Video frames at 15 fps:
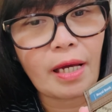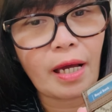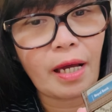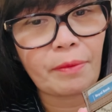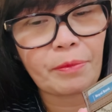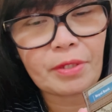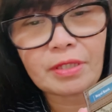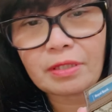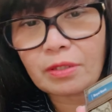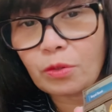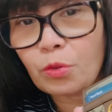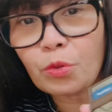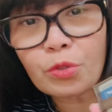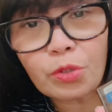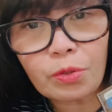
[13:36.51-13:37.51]
It's
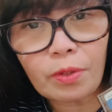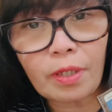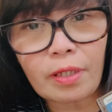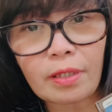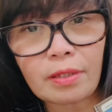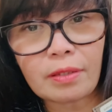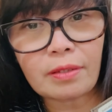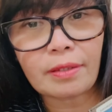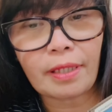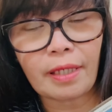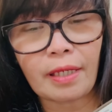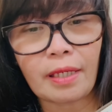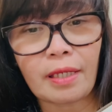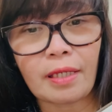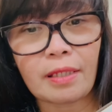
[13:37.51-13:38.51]
neutral
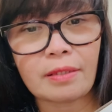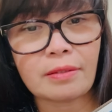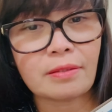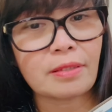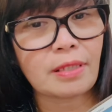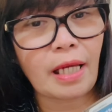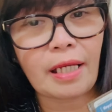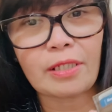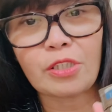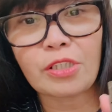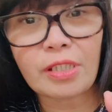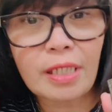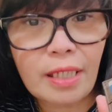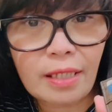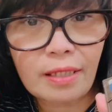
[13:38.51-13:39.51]
and it's kind of
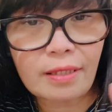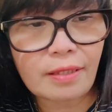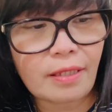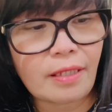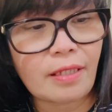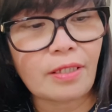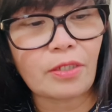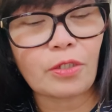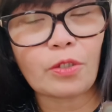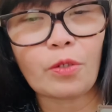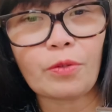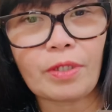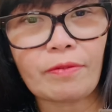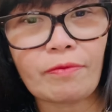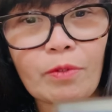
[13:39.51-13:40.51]
chic, you
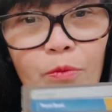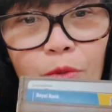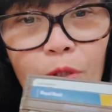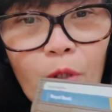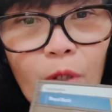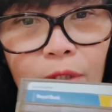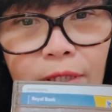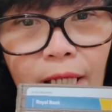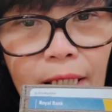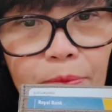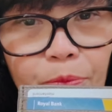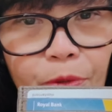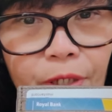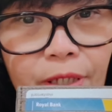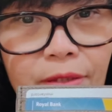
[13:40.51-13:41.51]
know, even with all that
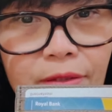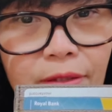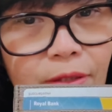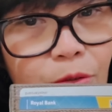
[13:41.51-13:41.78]
print.